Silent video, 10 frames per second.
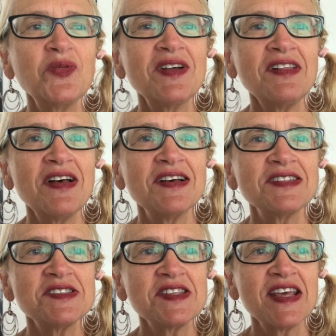you
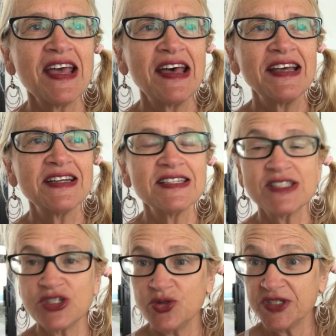realize that
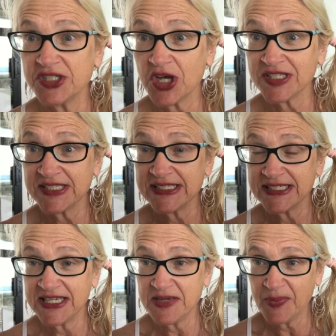it's too exhausting
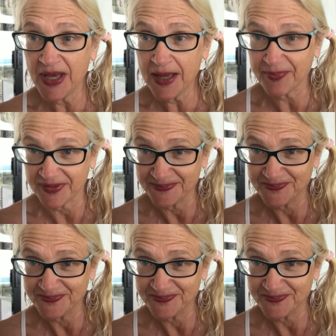to keep up.